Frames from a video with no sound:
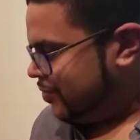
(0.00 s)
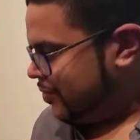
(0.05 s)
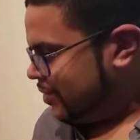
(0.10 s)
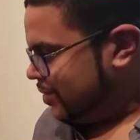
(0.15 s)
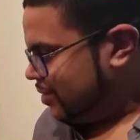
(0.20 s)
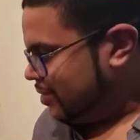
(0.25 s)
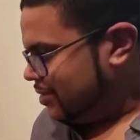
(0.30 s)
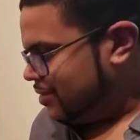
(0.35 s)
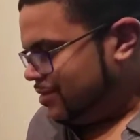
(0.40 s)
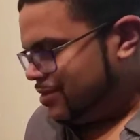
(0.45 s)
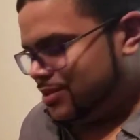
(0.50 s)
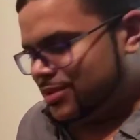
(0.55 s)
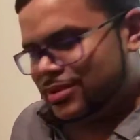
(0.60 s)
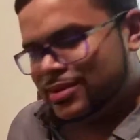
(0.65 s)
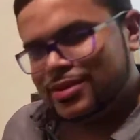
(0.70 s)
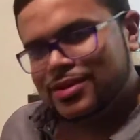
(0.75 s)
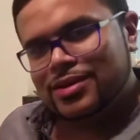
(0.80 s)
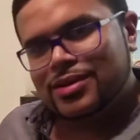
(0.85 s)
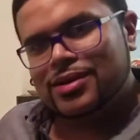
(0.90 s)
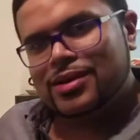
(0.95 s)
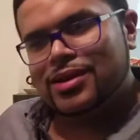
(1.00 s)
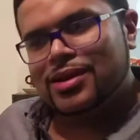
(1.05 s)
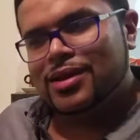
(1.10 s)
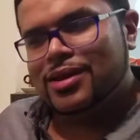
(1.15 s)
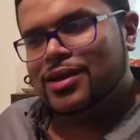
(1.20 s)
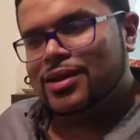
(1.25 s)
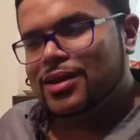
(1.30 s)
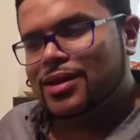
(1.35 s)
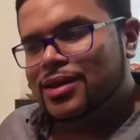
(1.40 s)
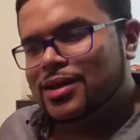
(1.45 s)

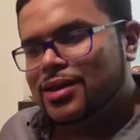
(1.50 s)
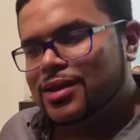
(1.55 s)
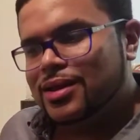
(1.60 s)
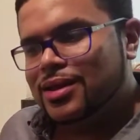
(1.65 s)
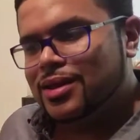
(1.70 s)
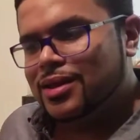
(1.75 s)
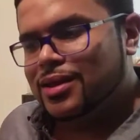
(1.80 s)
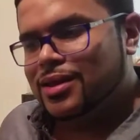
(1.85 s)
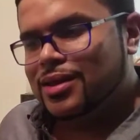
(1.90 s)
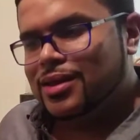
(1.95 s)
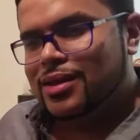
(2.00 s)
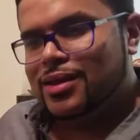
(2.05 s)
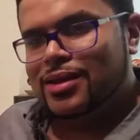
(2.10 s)
Nothing is said.